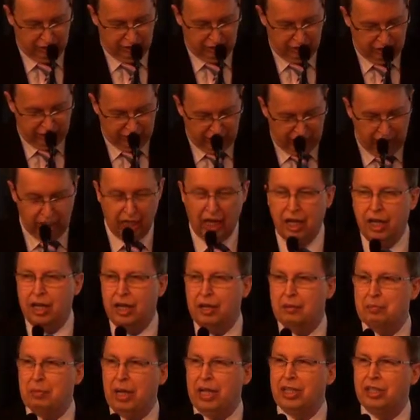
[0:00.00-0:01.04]
Okay,
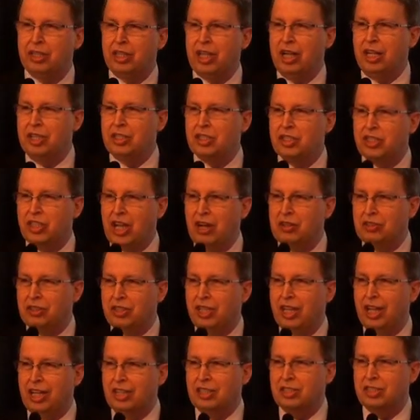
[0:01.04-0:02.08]
uh, mental
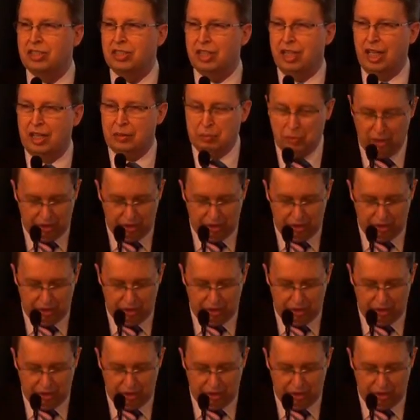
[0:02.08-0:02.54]
soundness and